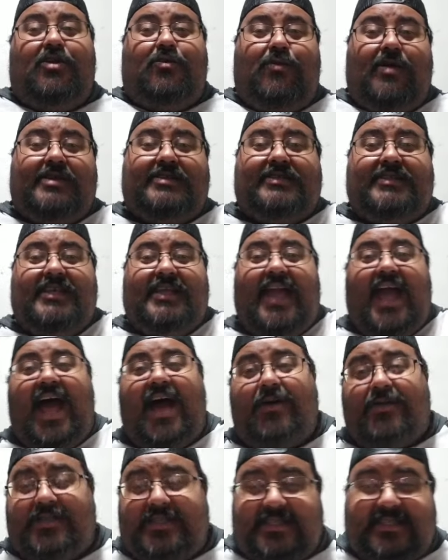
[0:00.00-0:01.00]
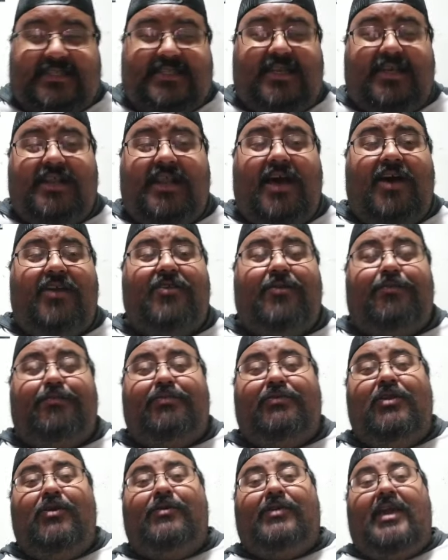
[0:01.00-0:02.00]
They're wrestling outs in other
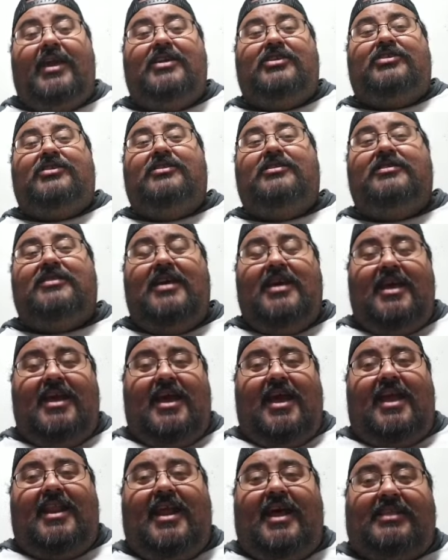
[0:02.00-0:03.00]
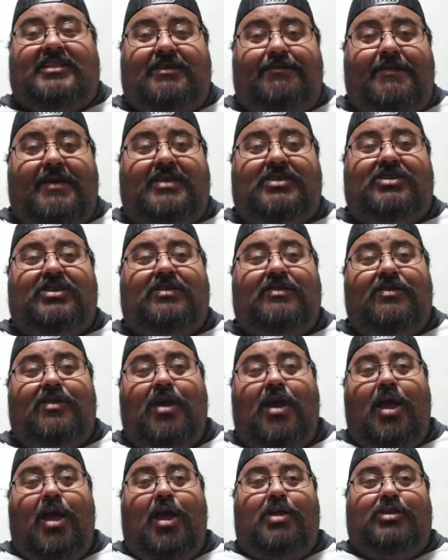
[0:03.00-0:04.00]
locations, and not to
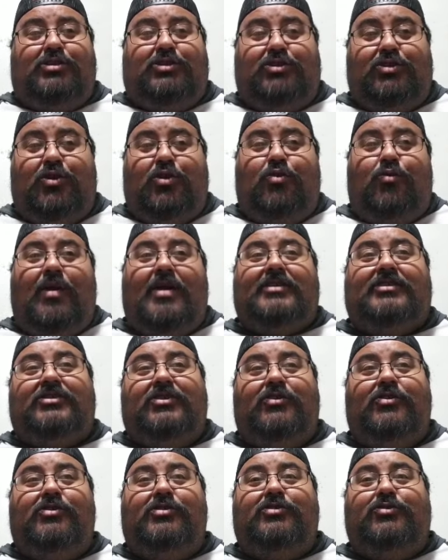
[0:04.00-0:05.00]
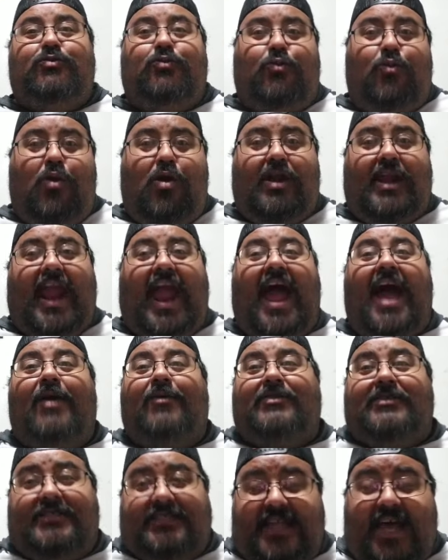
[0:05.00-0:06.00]
mention certain wrestlers work
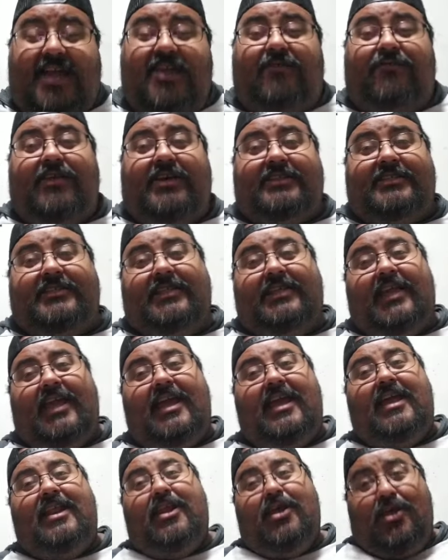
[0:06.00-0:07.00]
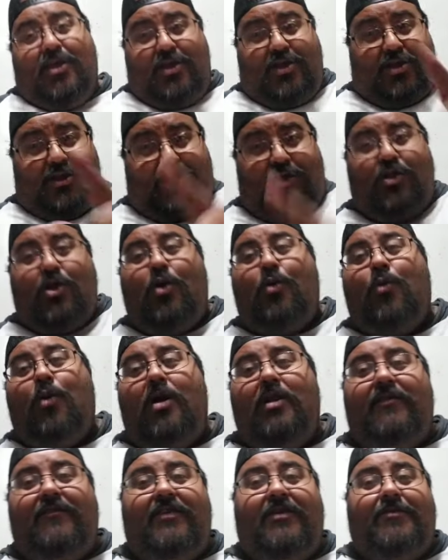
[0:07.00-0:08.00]
outside of wrestling. And you know,
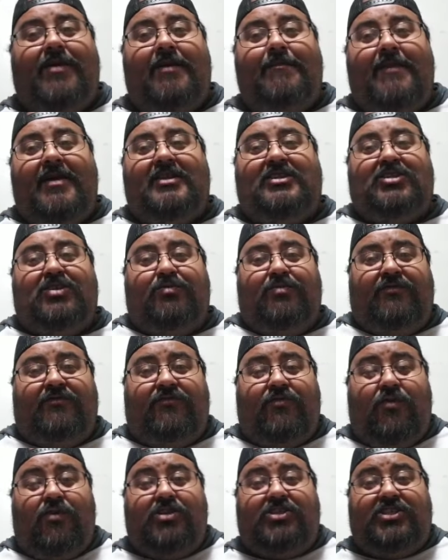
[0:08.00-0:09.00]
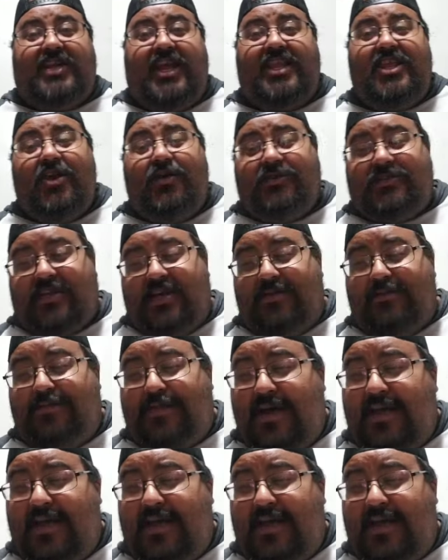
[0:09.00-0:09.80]
one of them I mentioned before, Chanyota.